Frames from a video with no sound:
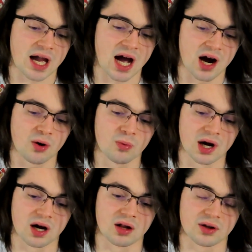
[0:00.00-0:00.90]
how
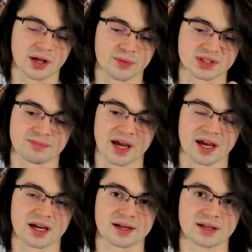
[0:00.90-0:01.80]
well it was
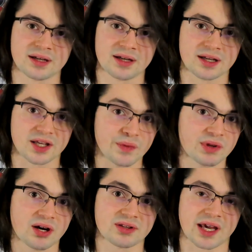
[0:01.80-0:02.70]
made.
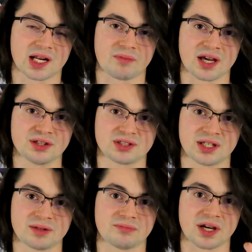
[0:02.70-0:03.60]
Even though the
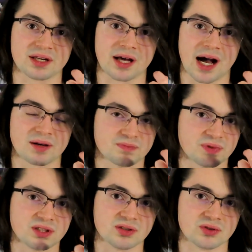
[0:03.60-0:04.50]
animation may not
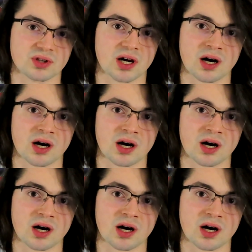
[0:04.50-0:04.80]
be,